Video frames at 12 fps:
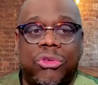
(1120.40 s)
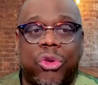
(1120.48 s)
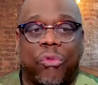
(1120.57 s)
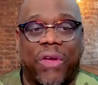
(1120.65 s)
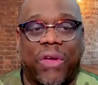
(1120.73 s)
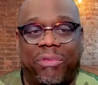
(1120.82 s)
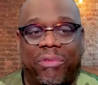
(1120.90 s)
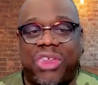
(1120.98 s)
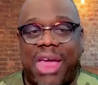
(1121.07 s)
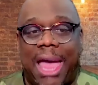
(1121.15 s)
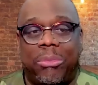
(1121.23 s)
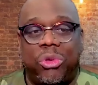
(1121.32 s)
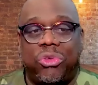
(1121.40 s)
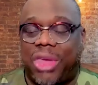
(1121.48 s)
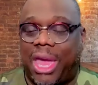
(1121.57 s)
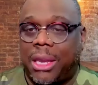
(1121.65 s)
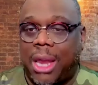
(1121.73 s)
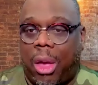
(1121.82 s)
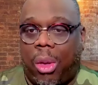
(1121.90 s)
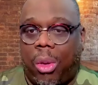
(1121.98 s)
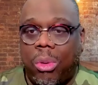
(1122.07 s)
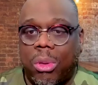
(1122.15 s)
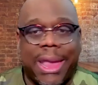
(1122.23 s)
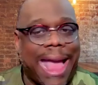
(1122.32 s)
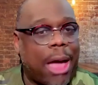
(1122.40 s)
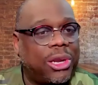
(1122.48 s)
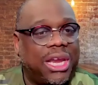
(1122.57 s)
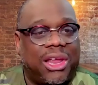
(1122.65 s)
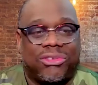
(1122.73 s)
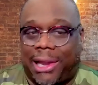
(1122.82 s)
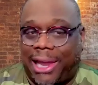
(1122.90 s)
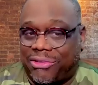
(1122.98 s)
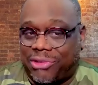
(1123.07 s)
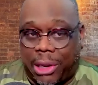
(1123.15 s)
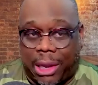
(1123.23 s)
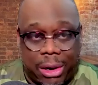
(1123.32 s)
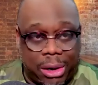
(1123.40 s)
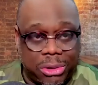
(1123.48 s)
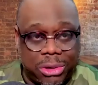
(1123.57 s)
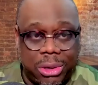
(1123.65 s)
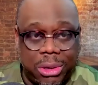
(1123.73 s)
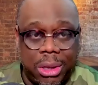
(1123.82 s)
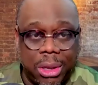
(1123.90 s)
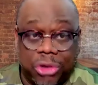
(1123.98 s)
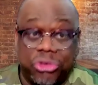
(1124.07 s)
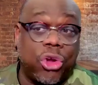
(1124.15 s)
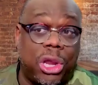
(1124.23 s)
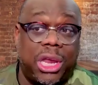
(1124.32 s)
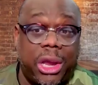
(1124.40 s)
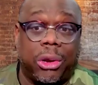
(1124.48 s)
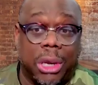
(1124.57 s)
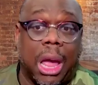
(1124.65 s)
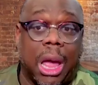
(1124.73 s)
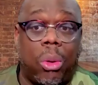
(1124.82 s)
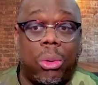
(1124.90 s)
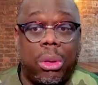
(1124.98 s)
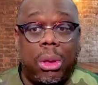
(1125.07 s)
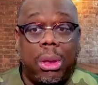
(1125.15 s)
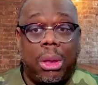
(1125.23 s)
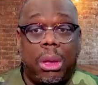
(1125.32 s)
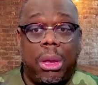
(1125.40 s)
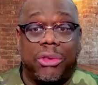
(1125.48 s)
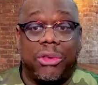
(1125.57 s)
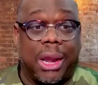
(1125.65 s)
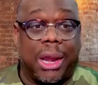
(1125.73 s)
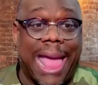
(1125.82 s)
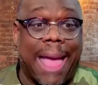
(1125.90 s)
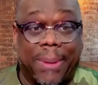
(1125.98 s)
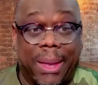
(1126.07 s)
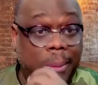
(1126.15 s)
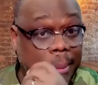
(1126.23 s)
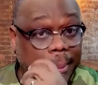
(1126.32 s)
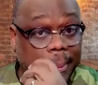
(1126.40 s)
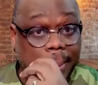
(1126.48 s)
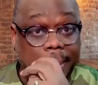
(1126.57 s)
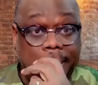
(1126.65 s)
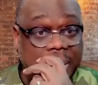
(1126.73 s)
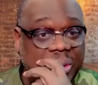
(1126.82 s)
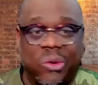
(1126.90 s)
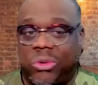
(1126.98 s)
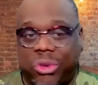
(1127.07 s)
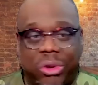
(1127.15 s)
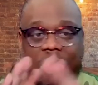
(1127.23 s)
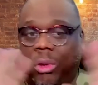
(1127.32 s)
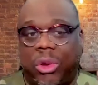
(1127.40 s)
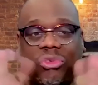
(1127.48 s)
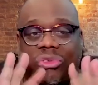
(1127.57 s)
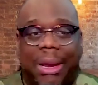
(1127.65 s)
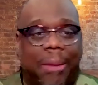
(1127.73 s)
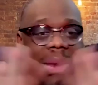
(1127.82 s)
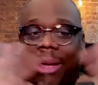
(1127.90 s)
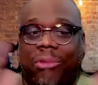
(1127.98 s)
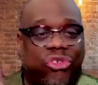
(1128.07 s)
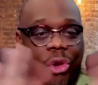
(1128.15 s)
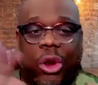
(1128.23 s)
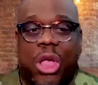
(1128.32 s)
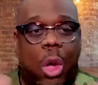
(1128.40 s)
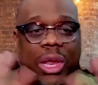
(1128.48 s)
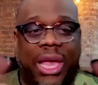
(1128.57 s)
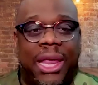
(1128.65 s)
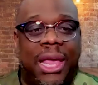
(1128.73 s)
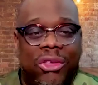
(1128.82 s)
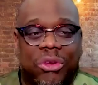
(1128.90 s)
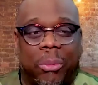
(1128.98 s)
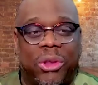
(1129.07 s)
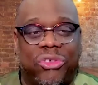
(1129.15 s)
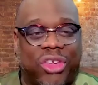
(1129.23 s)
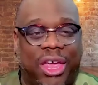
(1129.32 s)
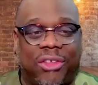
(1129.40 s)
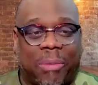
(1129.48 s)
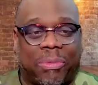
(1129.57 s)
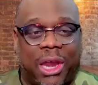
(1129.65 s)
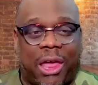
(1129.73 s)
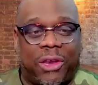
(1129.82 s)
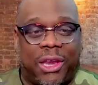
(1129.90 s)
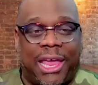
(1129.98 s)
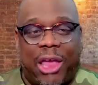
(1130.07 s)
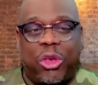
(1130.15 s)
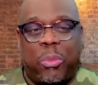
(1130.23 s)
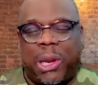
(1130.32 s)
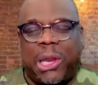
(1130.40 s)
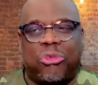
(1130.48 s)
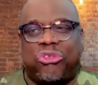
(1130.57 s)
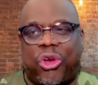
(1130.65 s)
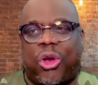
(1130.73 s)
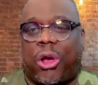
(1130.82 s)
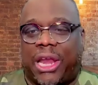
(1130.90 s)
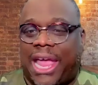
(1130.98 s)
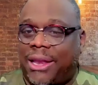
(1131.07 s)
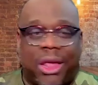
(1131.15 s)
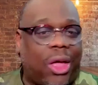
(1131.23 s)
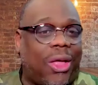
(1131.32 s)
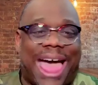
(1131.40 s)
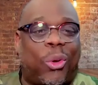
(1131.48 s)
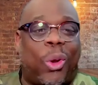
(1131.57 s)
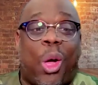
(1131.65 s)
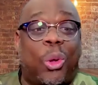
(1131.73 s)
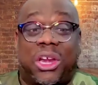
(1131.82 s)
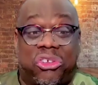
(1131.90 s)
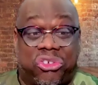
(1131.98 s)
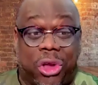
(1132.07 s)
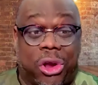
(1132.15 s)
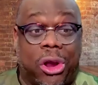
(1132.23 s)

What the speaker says: So for every time you say no, count it as a lesson learned, because you're going to hear no. It's going to happen. There's no, not sugarcoating it. Someone said something the other day. Yeah, you put a little sugar on that. No, I don't own any sugar.